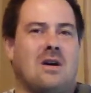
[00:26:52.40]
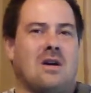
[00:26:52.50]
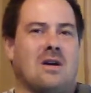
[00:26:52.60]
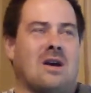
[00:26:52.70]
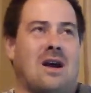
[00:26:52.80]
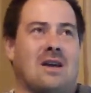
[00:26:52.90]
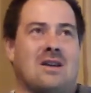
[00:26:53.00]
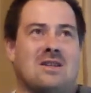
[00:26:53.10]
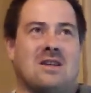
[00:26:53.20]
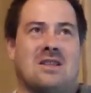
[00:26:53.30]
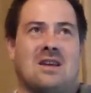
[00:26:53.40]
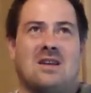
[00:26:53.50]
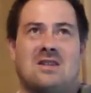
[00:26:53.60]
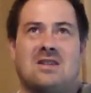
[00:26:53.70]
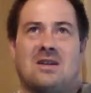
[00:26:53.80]
because I think
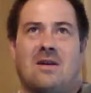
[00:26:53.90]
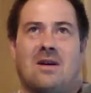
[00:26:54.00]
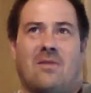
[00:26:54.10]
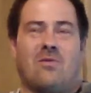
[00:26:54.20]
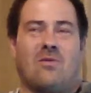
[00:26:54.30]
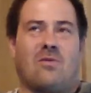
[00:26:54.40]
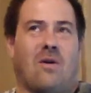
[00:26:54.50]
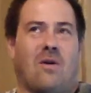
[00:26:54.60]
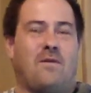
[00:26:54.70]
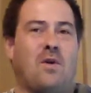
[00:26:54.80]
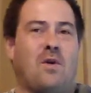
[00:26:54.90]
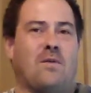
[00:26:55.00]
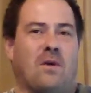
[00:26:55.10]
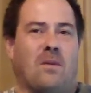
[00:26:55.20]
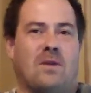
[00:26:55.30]
he's in a few
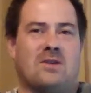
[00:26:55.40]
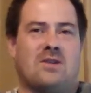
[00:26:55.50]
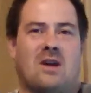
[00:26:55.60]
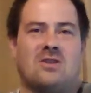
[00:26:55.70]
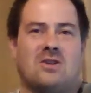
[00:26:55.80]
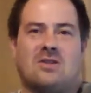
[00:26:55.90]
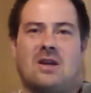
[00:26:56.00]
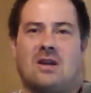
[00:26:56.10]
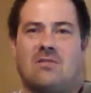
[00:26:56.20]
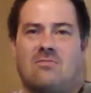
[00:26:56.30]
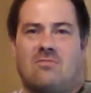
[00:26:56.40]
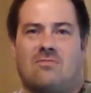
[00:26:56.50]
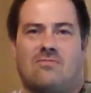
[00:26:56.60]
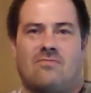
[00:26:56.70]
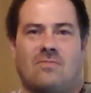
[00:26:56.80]
of them. He's not just like
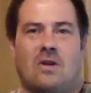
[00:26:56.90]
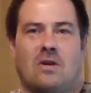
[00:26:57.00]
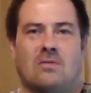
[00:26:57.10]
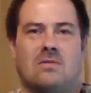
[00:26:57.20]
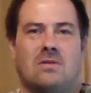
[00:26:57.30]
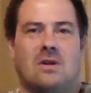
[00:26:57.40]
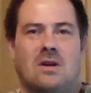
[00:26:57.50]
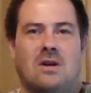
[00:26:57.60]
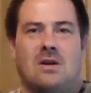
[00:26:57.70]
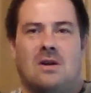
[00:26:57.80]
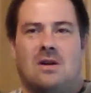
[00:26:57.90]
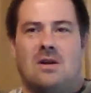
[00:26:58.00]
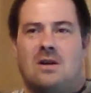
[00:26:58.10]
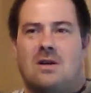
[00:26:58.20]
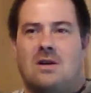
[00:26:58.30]
you know,
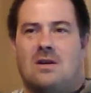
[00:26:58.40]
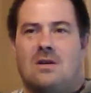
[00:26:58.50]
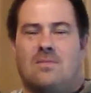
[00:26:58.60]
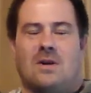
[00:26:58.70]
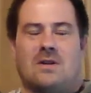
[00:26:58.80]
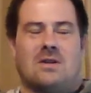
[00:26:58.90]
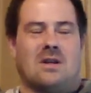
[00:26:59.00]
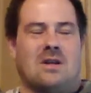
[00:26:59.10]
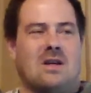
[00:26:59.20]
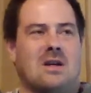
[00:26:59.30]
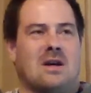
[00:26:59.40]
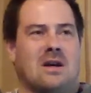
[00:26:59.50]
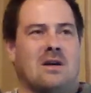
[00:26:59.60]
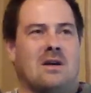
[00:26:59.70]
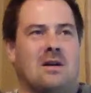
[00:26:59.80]
but he. And